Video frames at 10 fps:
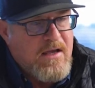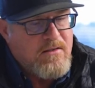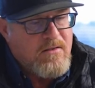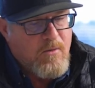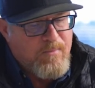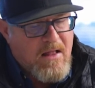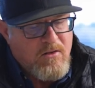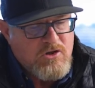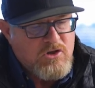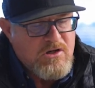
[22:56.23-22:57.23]
and their
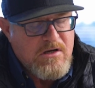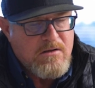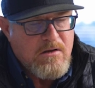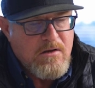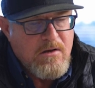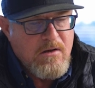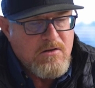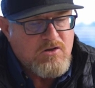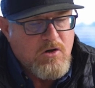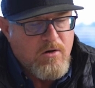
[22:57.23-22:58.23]
balance sheet
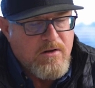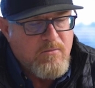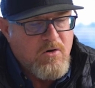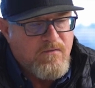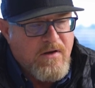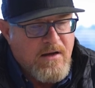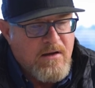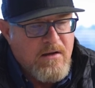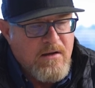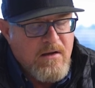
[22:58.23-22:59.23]
started moving,